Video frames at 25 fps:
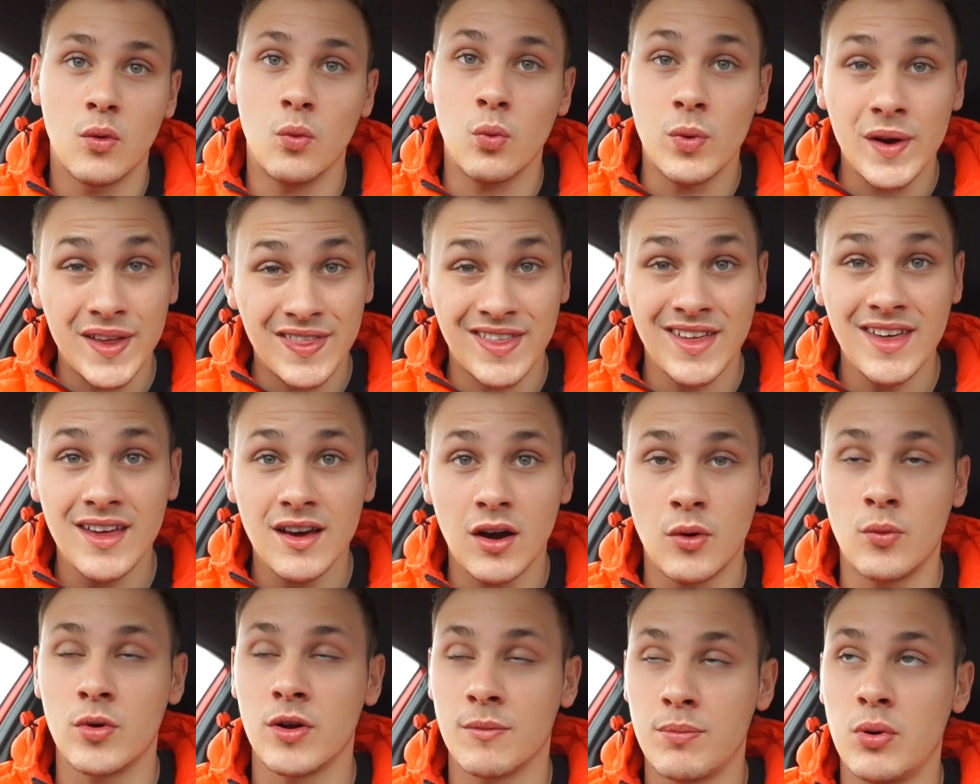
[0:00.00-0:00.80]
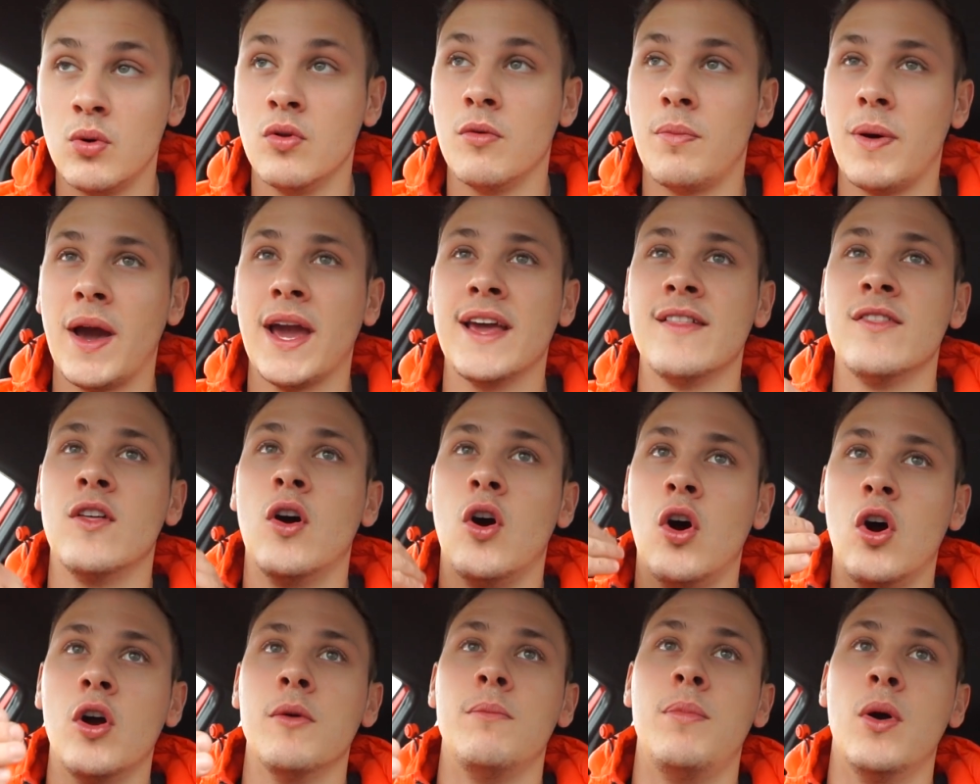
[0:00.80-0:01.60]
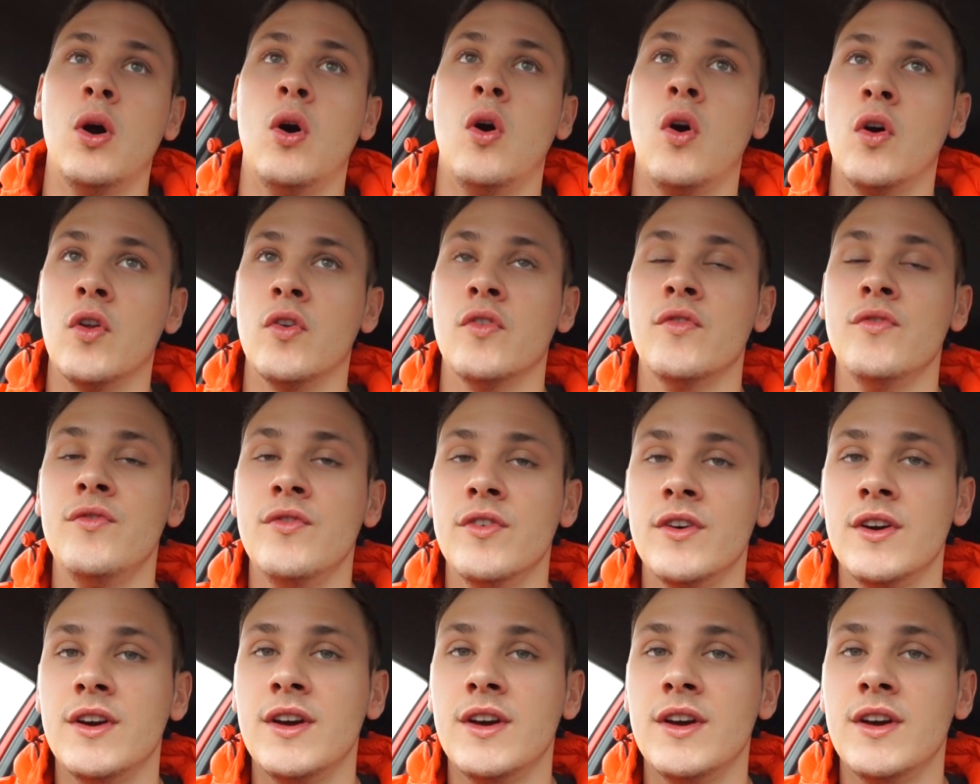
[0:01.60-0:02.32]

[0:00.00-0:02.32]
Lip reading: with it. I want to pull the paint that I put on